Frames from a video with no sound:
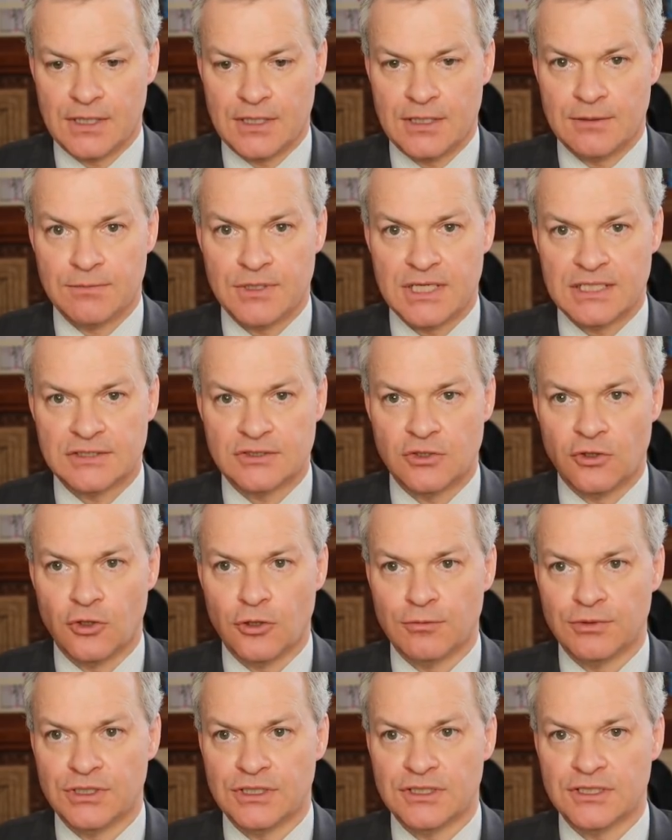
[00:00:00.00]
he plays
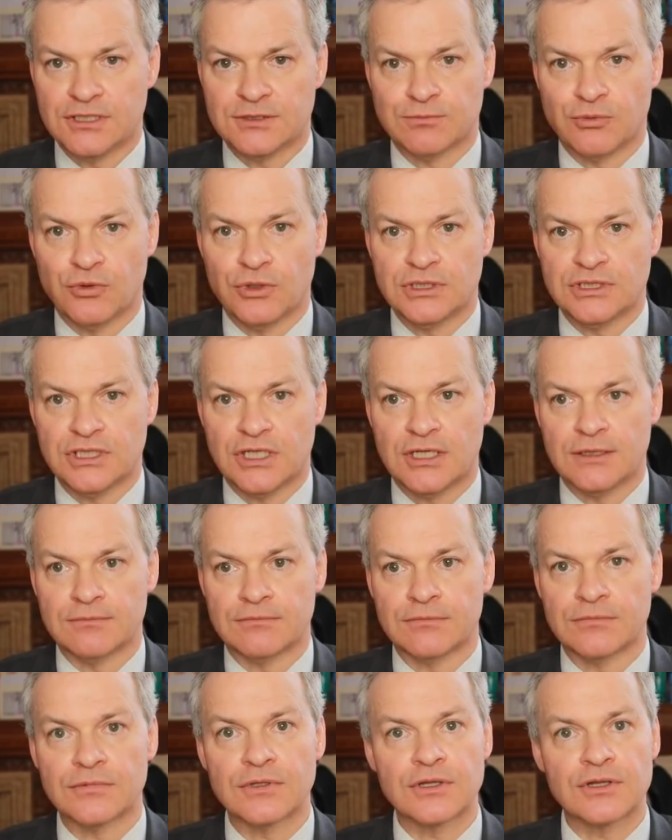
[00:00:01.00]
Lob, and at this point
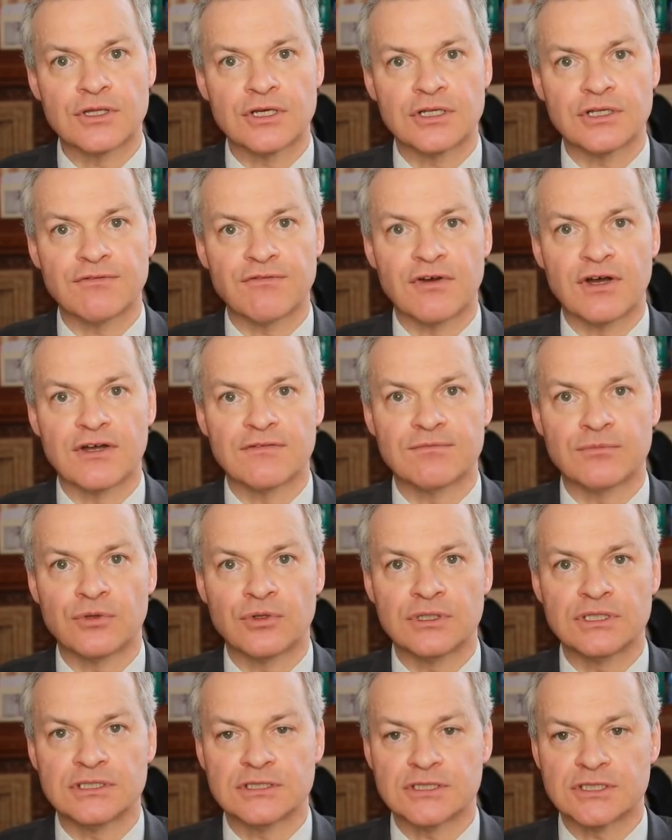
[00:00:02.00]
I'm 35
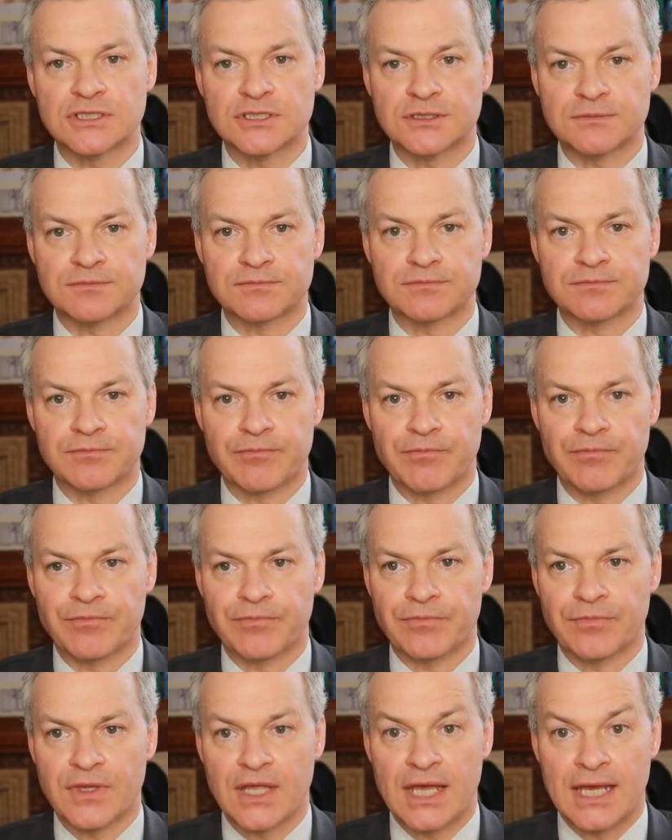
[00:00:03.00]
points
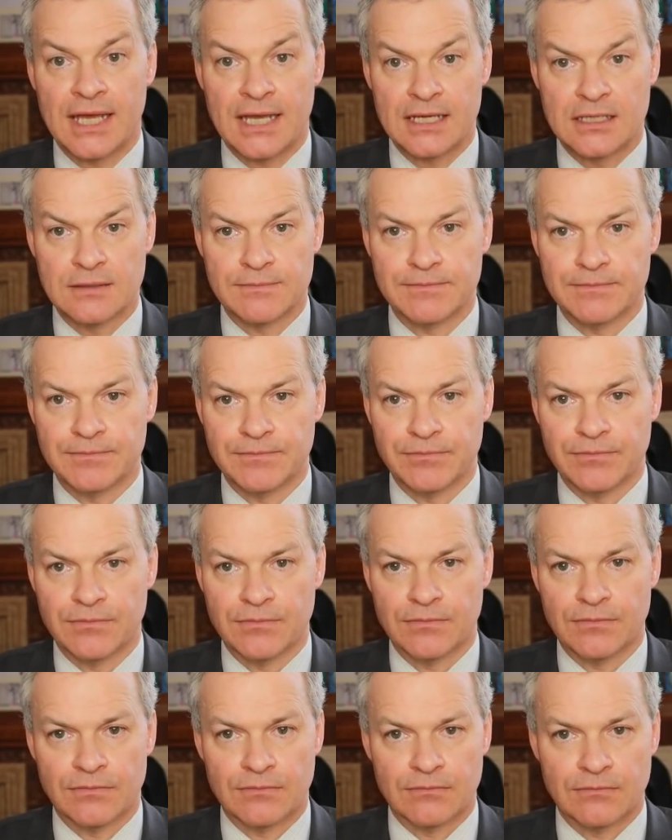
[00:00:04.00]
ahead.
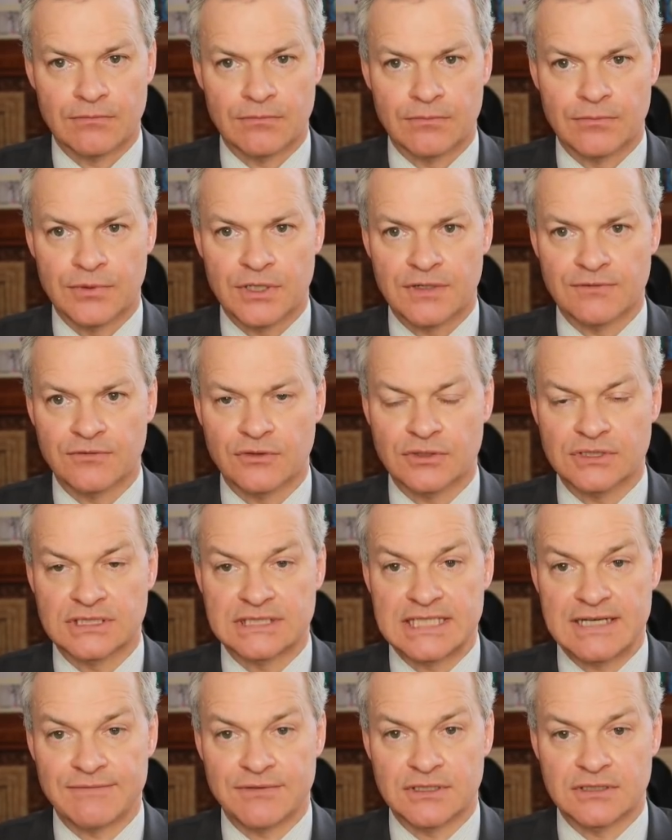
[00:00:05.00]
But I've got
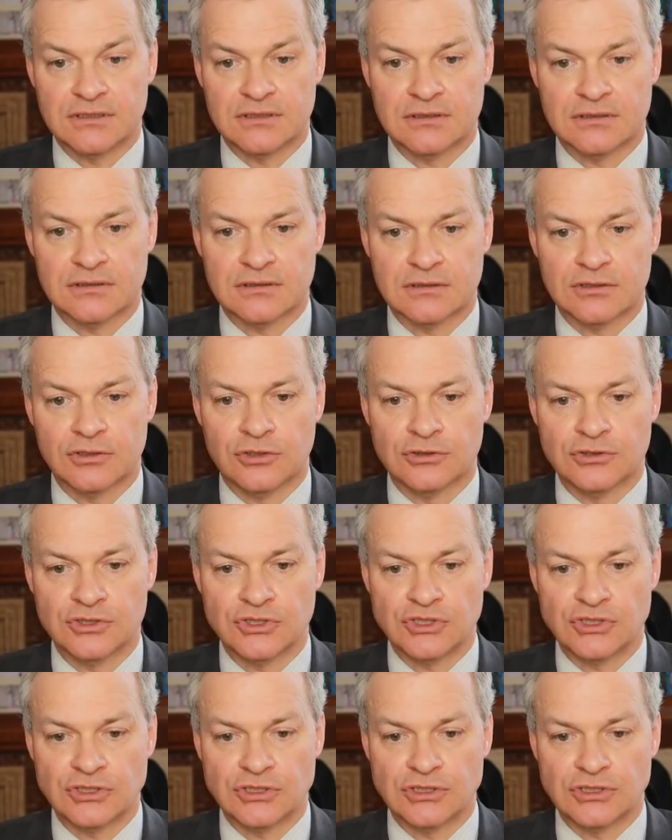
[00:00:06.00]
7
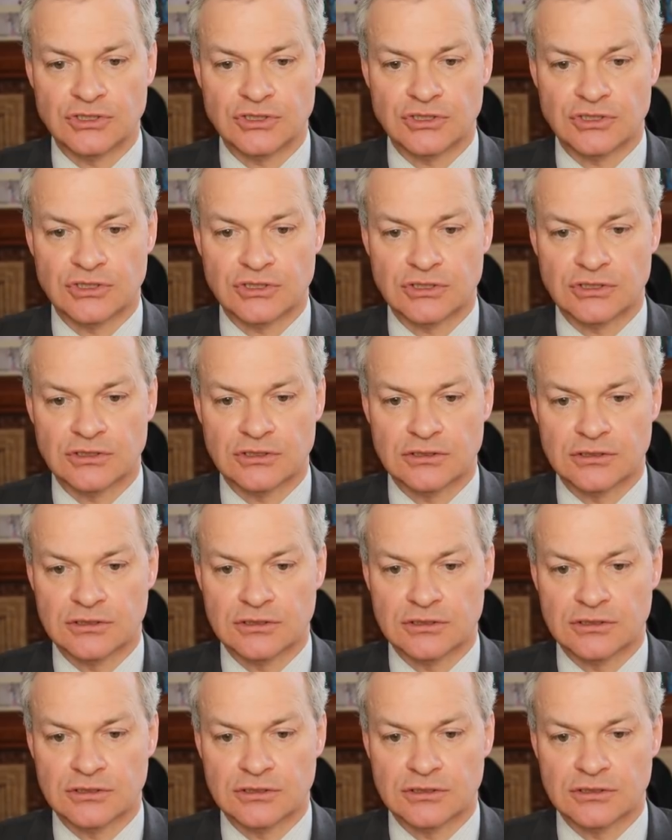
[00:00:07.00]
consonants.